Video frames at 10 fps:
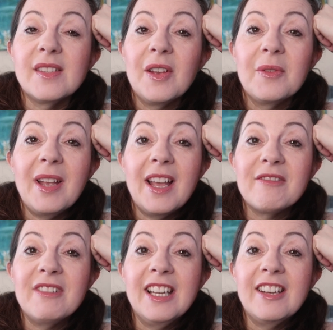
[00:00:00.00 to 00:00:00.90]
so we had
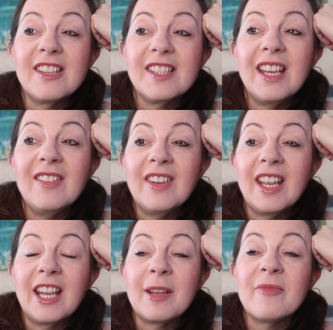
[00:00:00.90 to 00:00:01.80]
a really nice
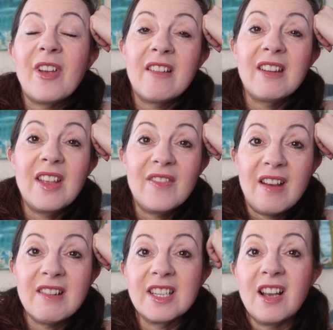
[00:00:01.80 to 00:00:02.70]
evening and I'm very,
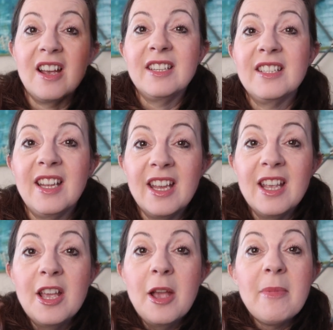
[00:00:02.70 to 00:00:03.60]
very tired today.
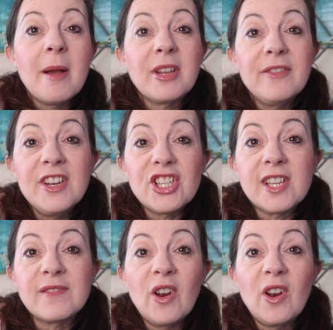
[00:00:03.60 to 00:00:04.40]
But I'm gonna finish this